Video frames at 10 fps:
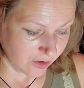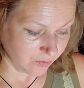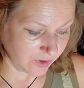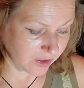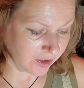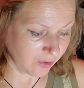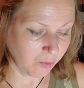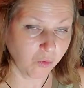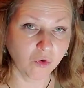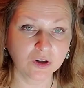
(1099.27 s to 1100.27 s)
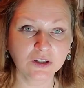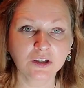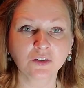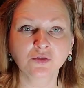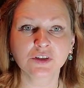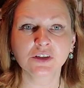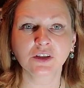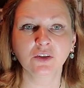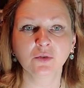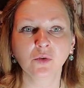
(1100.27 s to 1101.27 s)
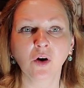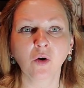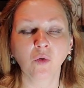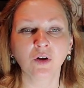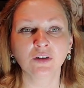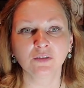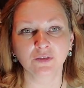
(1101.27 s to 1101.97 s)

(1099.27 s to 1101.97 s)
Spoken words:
we're gonna work with you on,